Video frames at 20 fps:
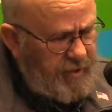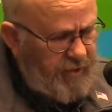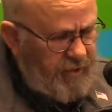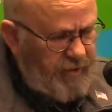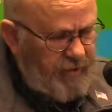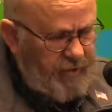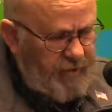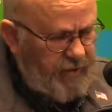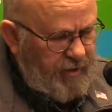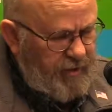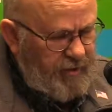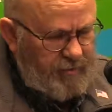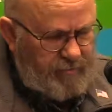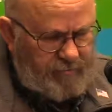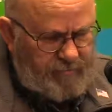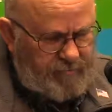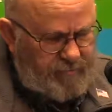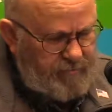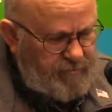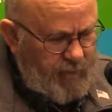And
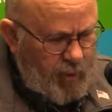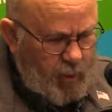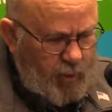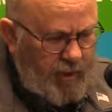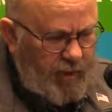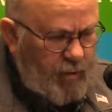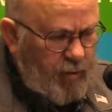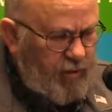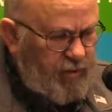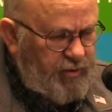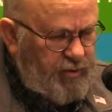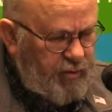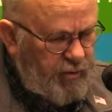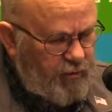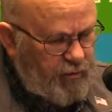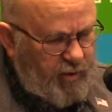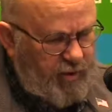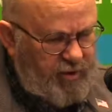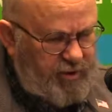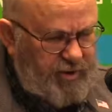but we go into
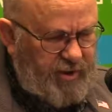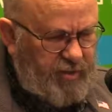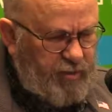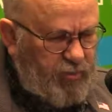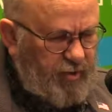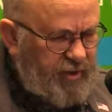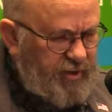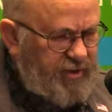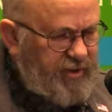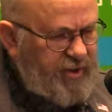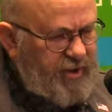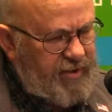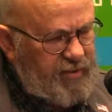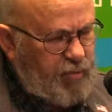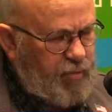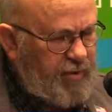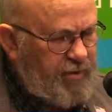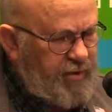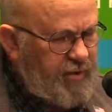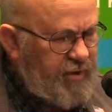a project, we
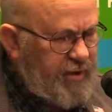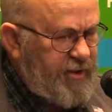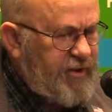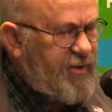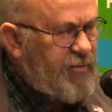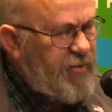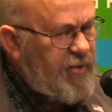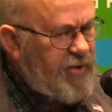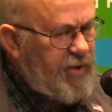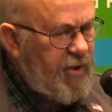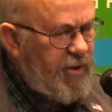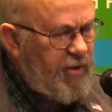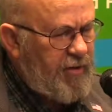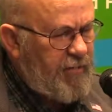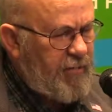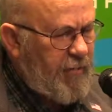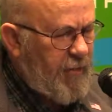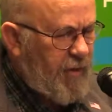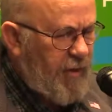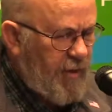assess what needs to be
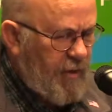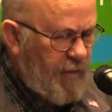done,